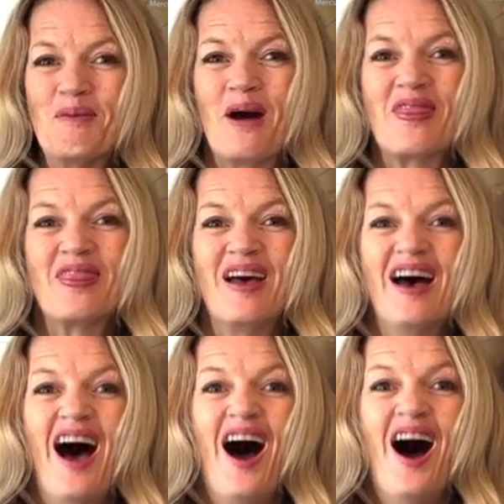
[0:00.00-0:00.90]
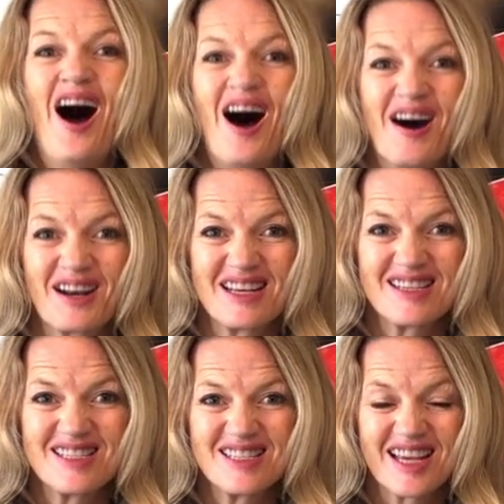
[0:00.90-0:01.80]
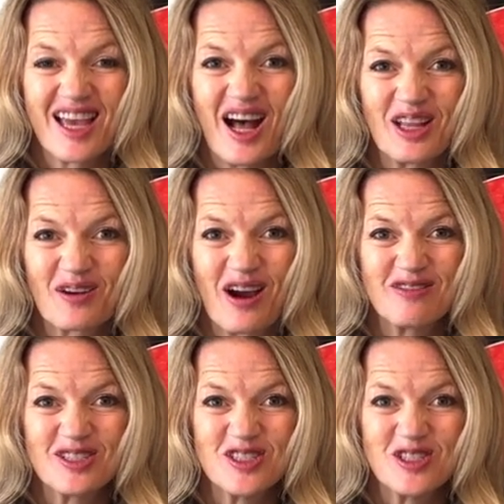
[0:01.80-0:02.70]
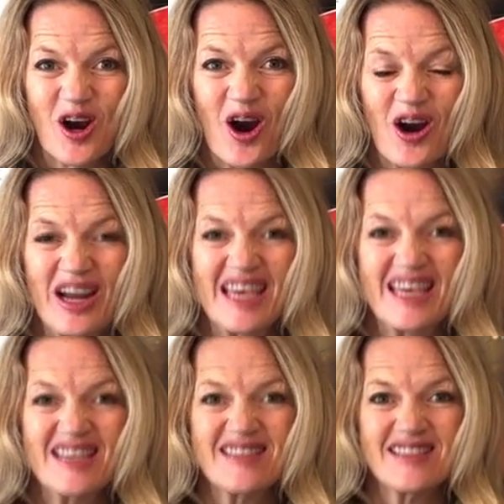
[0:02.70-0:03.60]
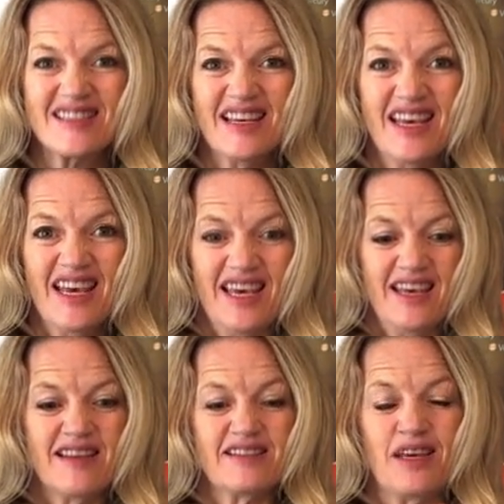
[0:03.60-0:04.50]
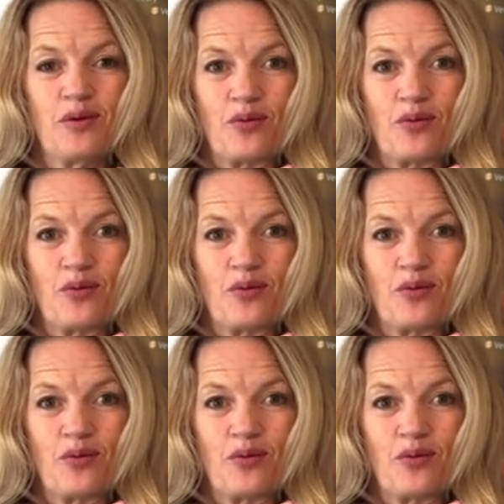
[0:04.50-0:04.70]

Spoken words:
what the hottest color of star is? Is it